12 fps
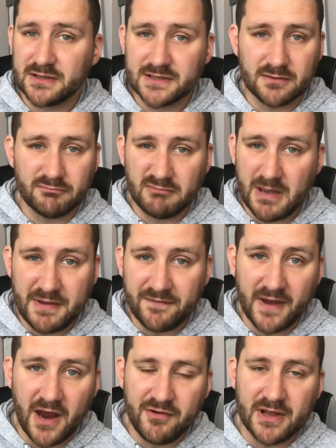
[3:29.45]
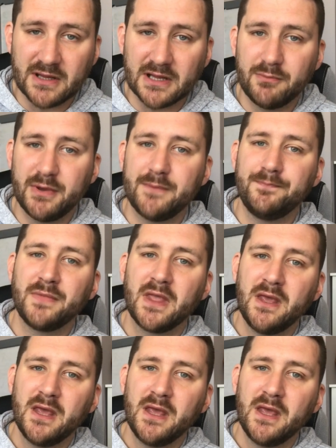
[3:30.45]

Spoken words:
It's going to maybe vary a little bit,